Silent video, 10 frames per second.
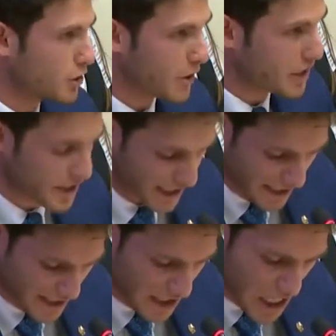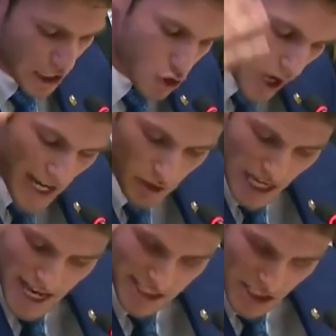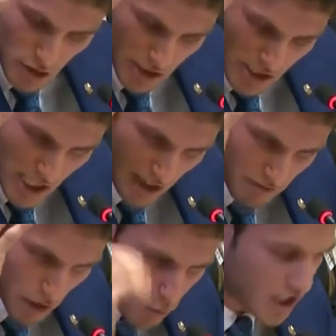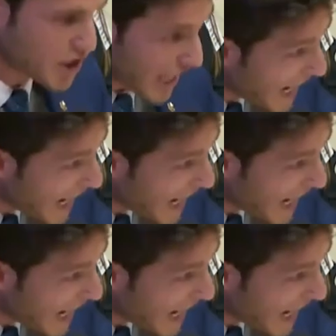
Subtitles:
or do anything else, try to ask yourself the question.